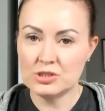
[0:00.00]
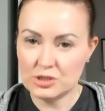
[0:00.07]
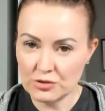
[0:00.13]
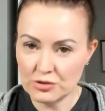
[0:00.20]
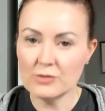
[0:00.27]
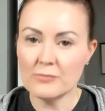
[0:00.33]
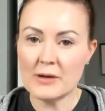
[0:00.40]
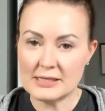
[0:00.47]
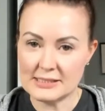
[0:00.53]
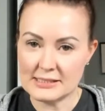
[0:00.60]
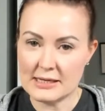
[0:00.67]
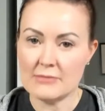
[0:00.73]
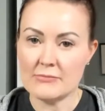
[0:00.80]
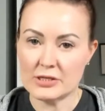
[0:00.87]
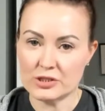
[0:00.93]
the
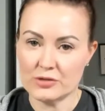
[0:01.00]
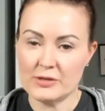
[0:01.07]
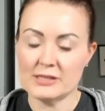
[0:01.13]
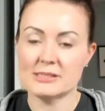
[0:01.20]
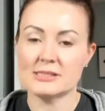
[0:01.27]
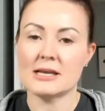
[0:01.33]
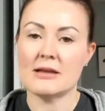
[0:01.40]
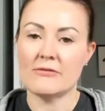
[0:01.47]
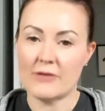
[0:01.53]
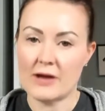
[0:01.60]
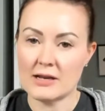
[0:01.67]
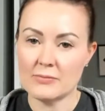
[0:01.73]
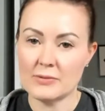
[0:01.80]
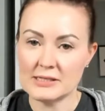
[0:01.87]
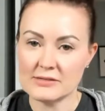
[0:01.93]
baseline measurements and find
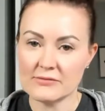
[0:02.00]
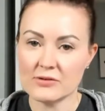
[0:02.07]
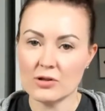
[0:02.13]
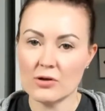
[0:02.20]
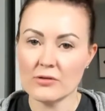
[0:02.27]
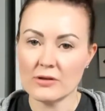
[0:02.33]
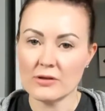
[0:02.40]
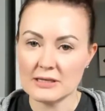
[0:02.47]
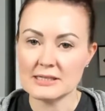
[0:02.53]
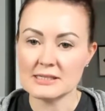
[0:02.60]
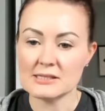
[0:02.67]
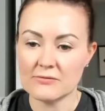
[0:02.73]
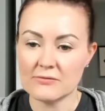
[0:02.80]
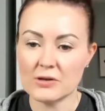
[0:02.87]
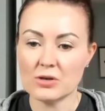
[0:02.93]
a piece of clothing that
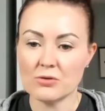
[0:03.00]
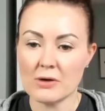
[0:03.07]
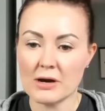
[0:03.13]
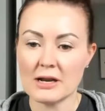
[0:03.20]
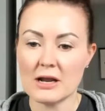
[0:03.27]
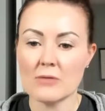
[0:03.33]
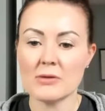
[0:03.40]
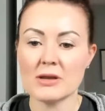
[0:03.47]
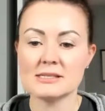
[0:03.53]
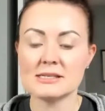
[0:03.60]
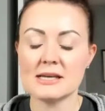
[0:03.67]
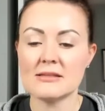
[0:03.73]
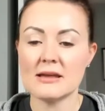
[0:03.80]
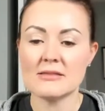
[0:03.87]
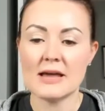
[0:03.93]
doesn't fit you right now, because I
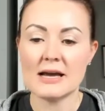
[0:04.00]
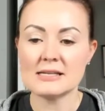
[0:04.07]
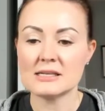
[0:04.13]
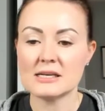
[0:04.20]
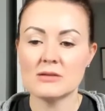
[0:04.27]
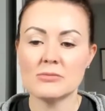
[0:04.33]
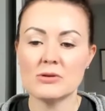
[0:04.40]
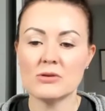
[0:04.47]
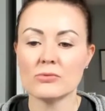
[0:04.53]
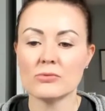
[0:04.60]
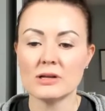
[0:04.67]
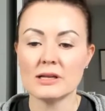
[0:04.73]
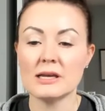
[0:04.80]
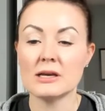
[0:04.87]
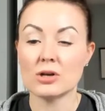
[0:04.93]
think that's going to be
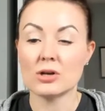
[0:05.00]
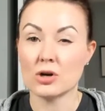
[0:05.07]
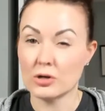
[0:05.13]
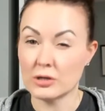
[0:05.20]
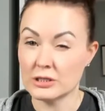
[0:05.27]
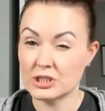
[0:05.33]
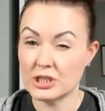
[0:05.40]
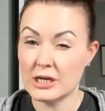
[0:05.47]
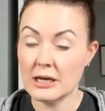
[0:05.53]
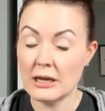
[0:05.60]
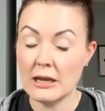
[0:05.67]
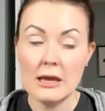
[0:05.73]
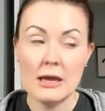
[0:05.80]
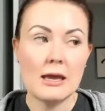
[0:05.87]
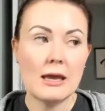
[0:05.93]
really encouraging
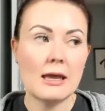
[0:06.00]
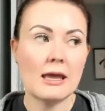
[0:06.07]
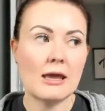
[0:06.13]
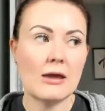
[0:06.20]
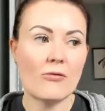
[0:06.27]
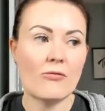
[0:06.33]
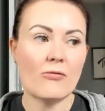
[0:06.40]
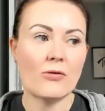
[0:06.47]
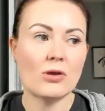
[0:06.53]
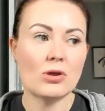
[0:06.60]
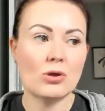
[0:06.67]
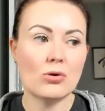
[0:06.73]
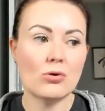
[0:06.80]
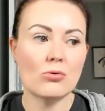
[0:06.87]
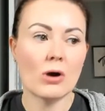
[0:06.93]
if
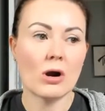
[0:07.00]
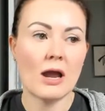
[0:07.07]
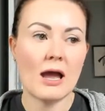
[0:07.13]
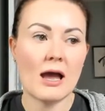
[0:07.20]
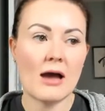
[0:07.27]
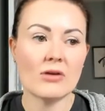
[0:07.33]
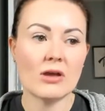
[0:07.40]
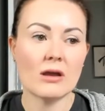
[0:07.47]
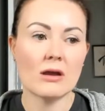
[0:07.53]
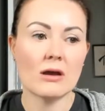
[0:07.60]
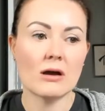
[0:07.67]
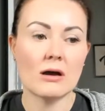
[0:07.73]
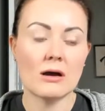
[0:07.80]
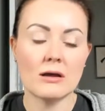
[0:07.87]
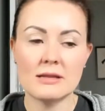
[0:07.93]
you are having
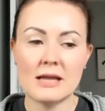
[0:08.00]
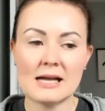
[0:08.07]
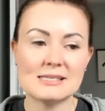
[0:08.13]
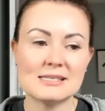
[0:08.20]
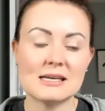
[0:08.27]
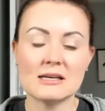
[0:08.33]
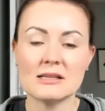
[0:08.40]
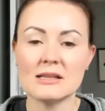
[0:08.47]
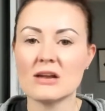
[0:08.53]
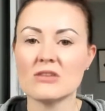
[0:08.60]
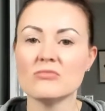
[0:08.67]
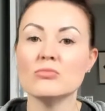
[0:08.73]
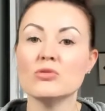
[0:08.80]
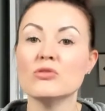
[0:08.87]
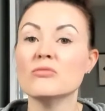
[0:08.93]
not seeing a lot of
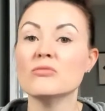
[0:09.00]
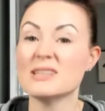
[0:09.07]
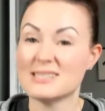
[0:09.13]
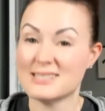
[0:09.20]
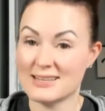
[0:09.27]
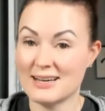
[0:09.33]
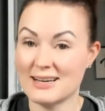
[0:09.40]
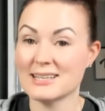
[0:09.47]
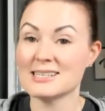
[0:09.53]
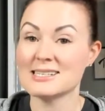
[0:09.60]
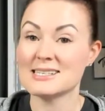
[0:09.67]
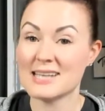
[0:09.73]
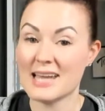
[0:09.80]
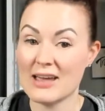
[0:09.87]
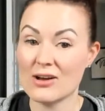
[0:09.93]
movement on the
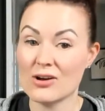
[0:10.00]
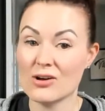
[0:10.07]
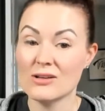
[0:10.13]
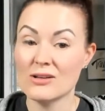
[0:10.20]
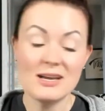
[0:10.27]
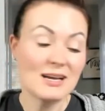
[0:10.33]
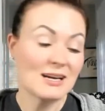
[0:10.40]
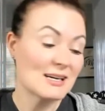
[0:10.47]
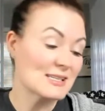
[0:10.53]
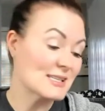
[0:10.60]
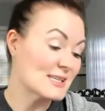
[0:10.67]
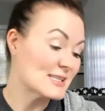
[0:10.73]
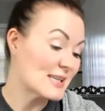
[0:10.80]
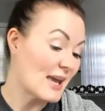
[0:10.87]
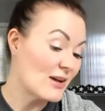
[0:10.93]
scale, because the
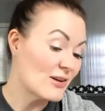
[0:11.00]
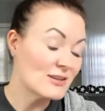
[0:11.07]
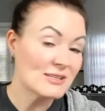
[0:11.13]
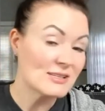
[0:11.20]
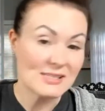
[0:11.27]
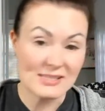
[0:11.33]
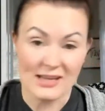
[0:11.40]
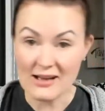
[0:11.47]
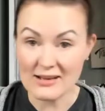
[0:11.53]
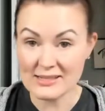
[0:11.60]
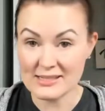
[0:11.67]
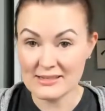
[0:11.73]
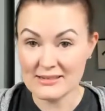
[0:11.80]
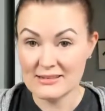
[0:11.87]
scale sucks.